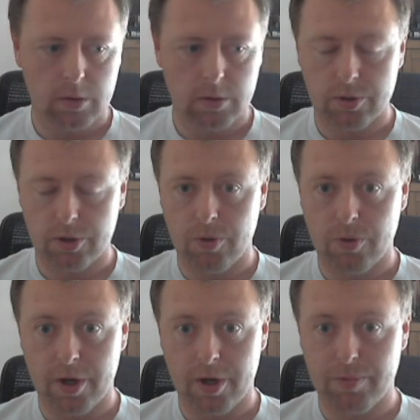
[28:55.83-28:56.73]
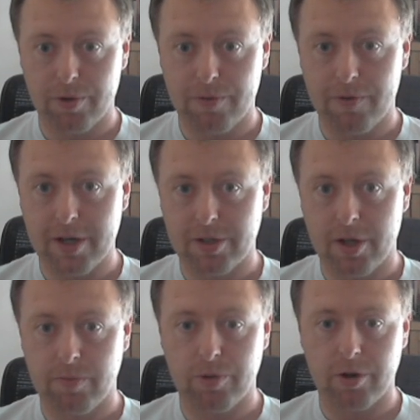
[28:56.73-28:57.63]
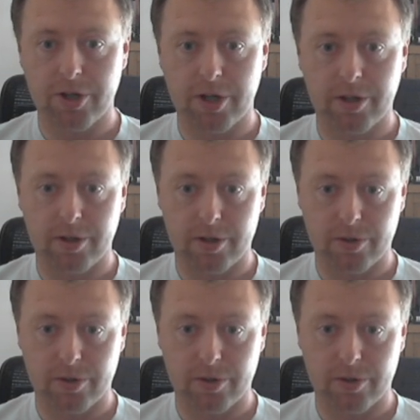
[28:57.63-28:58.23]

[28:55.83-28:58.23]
So yeah, pretty fascinating project that,